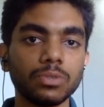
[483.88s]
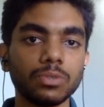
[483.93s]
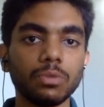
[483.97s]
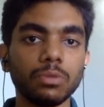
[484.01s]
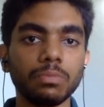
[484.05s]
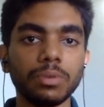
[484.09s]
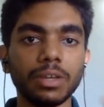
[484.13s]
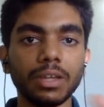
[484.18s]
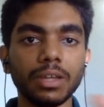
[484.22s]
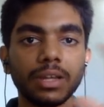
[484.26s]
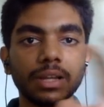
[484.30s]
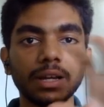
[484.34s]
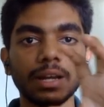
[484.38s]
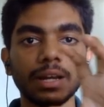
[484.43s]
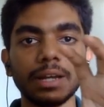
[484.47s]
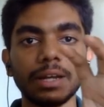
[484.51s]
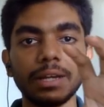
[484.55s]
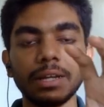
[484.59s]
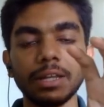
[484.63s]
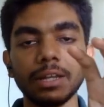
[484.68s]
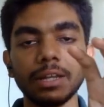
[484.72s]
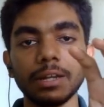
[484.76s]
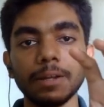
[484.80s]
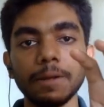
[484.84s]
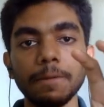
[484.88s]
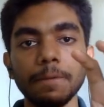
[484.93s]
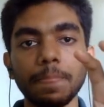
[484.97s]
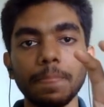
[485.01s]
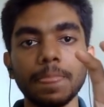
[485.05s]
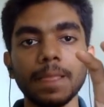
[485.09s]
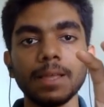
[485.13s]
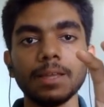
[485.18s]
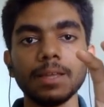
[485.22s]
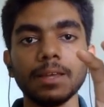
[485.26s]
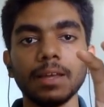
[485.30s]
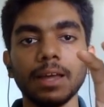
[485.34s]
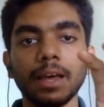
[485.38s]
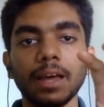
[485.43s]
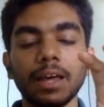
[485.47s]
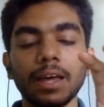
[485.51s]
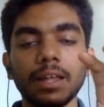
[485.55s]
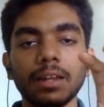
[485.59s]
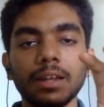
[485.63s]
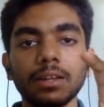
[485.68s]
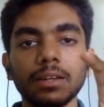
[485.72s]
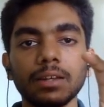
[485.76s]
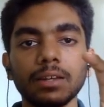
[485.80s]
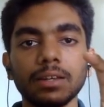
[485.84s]
will be in a container,
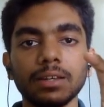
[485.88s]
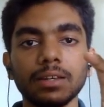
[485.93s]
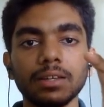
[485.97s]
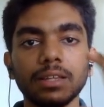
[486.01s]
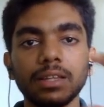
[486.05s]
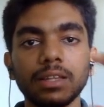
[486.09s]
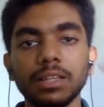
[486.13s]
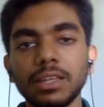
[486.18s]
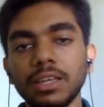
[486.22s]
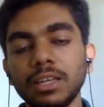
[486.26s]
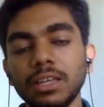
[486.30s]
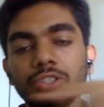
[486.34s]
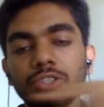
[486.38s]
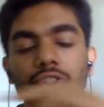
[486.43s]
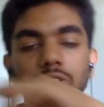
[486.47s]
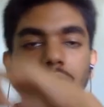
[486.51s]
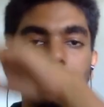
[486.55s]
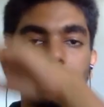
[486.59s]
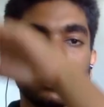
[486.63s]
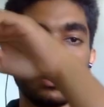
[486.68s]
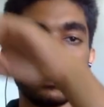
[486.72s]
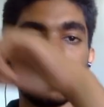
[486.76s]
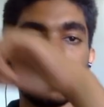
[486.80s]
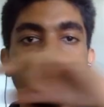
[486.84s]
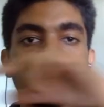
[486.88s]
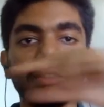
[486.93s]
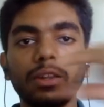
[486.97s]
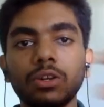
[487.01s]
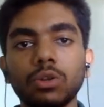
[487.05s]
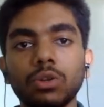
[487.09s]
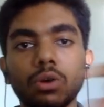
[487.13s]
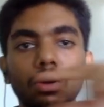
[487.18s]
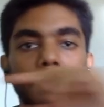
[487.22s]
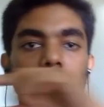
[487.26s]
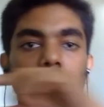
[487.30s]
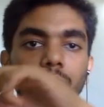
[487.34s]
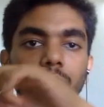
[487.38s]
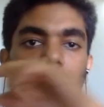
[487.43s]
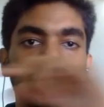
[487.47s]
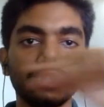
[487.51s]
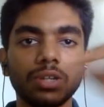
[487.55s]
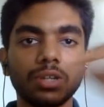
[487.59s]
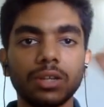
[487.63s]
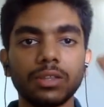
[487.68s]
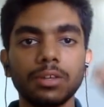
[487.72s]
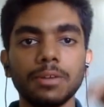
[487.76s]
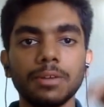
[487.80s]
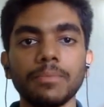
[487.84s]
and they talk to each
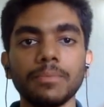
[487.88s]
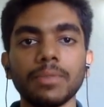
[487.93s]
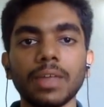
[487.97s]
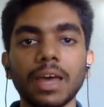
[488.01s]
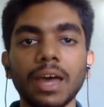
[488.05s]
other.